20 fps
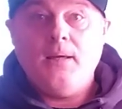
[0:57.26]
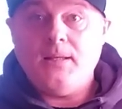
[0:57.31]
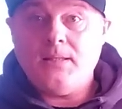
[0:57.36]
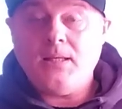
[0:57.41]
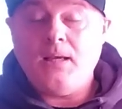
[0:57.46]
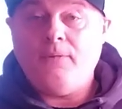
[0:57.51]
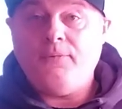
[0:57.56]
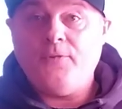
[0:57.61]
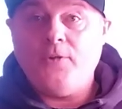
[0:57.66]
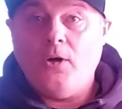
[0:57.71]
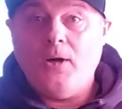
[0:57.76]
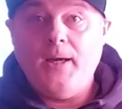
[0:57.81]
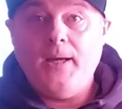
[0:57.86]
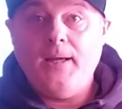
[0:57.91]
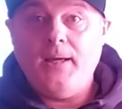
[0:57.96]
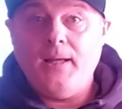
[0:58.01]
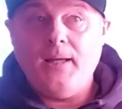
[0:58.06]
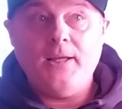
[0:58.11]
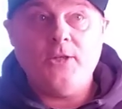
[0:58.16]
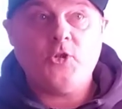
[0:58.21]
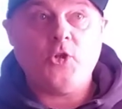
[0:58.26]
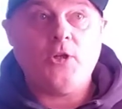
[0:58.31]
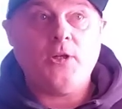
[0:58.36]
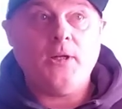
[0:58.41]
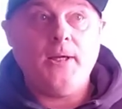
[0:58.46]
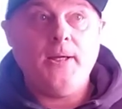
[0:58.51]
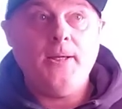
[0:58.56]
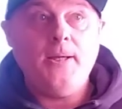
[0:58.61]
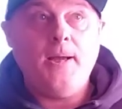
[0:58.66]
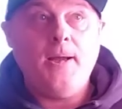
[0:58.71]
tough guy,
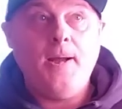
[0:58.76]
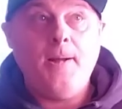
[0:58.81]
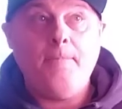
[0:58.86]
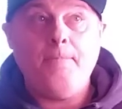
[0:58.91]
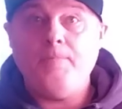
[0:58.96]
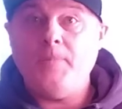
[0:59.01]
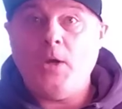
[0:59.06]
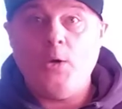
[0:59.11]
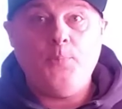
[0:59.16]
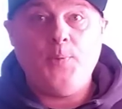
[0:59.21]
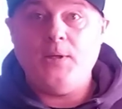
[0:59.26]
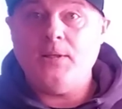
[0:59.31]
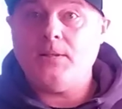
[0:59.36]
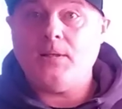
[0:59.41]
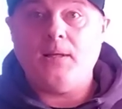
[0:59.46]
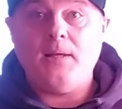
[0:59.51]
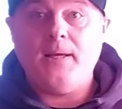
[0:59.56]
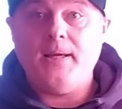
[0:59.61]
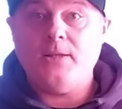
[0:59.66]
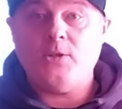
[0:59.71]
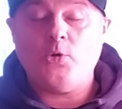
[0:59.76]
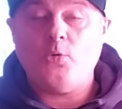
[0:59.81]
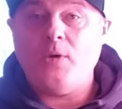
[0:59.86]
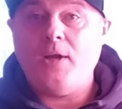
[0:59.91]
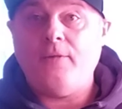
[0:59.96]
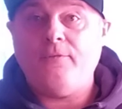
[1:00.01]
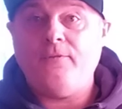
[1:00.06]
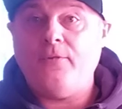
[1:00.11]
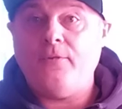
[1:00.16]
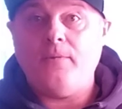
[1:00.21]
allegedly. Nobody's allowed to
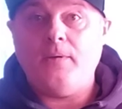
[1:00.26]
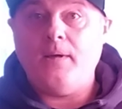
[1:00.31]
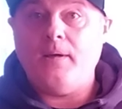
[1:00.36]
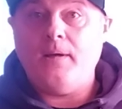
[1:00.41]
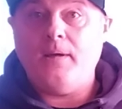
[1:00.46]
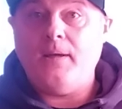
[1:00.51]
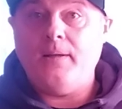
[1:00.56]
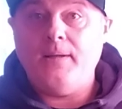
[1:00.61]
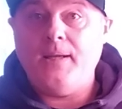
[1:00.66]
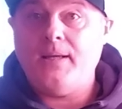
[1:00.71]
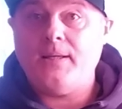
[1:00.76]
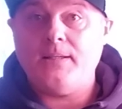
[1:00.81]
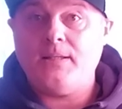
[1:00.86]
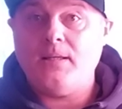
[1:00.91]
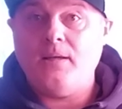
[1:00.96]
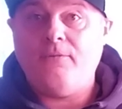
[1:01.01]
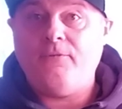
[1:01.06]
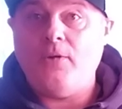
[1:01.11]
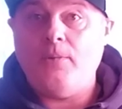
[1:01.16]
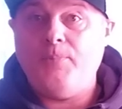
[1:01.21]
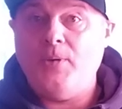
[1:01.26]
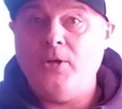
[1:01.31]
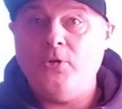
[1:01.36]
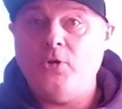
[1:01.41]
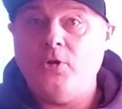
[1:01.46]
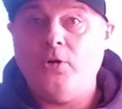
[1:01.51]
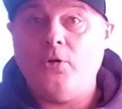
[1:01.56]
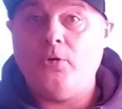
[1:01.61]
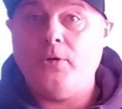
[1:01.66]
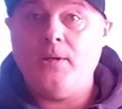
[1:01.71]
have a negative
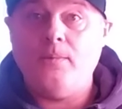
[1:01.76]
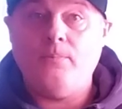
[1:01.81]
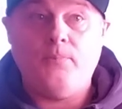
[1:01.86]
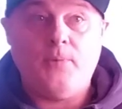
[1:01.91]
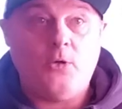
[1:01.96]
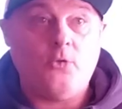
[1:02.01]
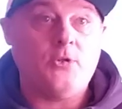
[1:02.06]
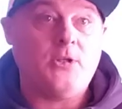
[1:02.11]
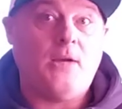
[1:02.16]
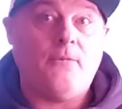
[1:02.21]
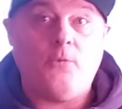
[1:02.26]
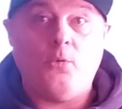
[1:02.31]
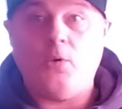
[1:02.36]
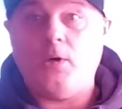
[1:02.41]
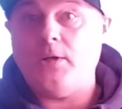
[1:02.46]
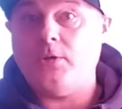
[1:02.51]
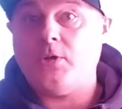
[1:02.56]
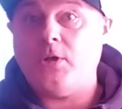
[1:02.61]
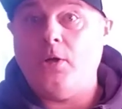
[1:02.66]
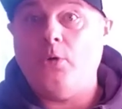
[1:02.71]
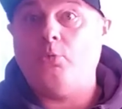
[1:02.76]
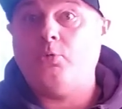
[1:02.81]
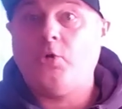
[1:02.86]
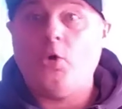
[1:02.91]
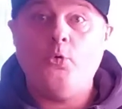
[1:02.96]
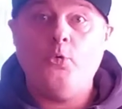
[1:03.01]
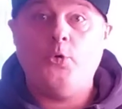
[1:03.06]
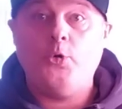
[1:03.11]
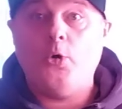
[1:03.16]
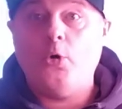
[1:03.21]
opinion on him because otherwise he'll
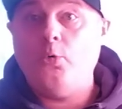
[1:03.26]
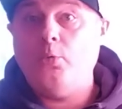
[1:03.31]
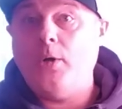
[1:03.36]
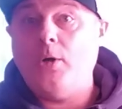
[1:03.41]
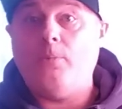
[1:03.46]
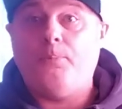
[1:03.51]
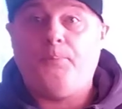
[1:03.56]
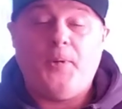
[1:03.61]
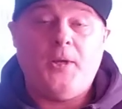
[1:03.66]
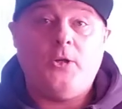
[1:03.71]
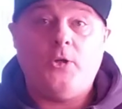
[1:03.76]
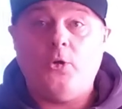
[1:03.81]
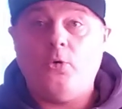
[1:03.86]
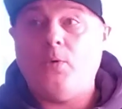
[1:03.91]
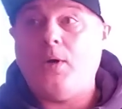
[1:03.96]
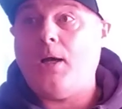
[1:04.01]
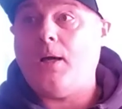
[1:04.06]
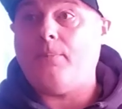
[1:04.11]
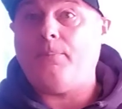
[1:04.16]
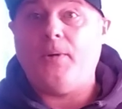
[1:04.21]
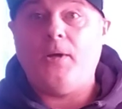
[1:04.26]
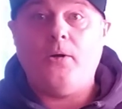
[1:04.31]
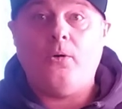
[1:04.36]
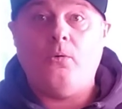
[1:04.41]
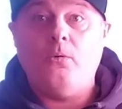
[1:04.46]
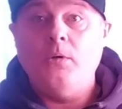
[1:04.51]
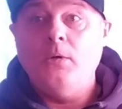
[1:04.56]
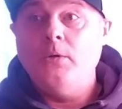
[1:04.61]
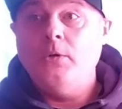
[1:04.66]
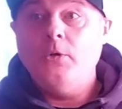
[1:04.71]
do you, he'll beat you up, you